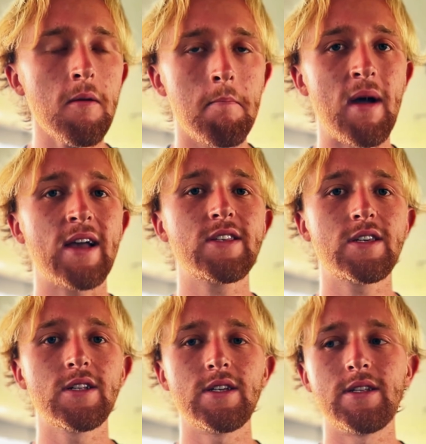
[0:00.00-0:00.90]

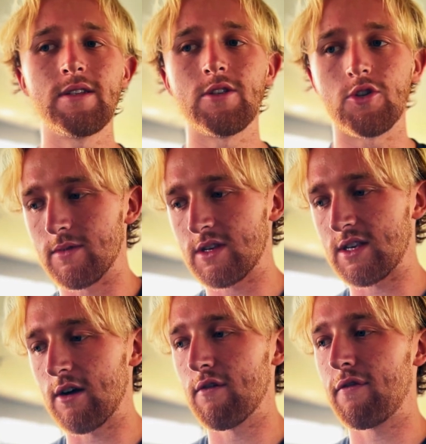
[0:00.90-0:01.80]
masculine,
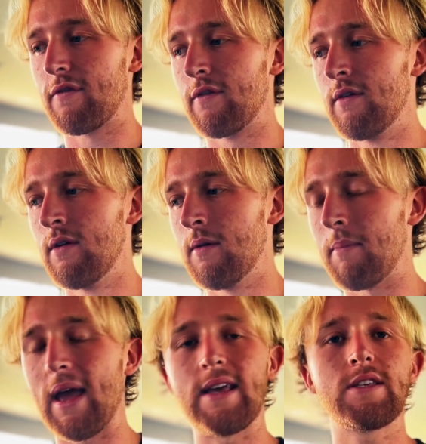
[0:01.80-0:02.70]

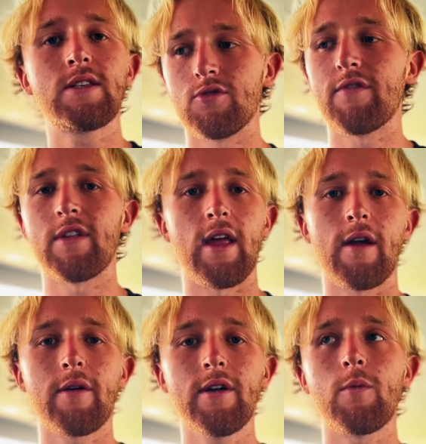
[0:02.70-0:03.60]
self-paced driven
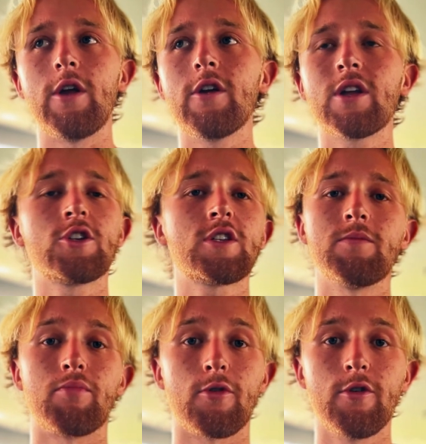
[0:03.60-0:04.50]
area where you can just
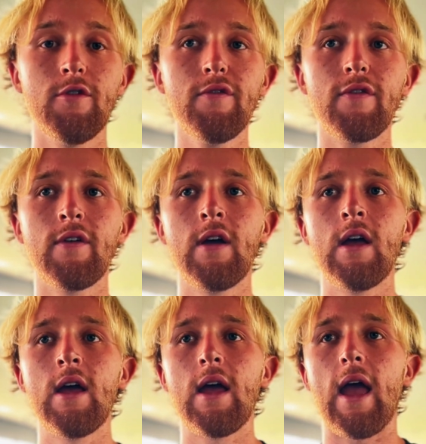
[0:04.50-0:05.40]
improve
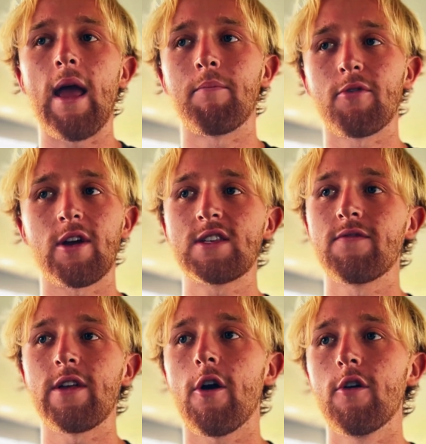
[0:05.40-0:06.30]
and
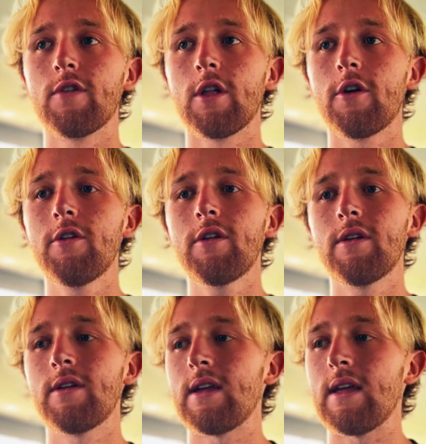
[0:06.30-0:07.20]
progressively overload
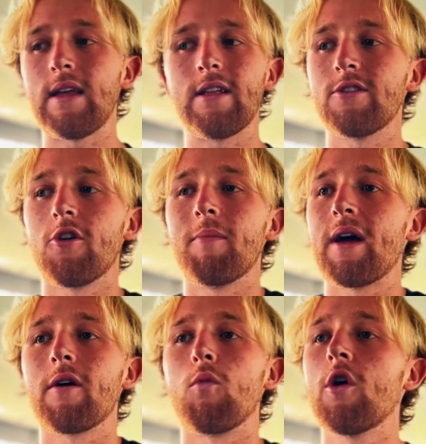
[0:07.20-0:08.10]
no
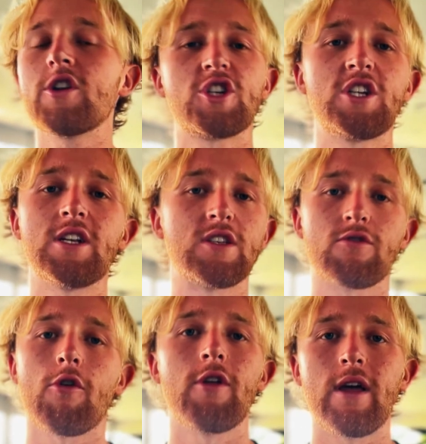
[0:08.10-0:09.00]
matter what shit is
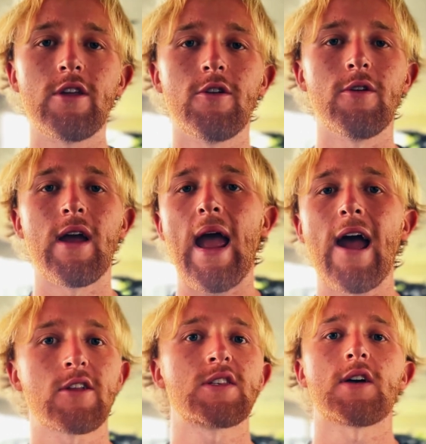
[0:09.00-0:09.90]
thrown at you
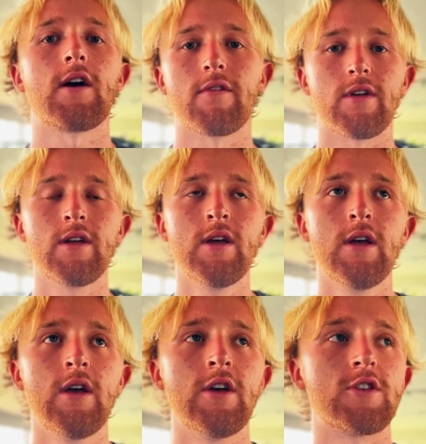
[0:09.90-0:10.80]
outside of it.
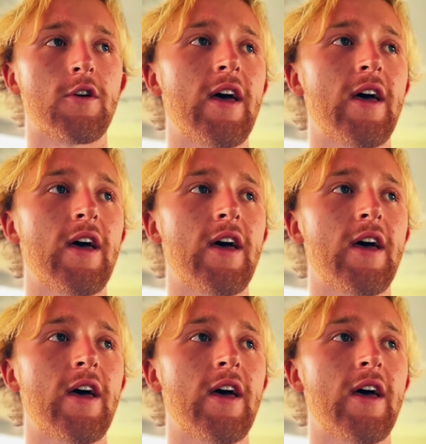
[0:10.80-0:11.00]
So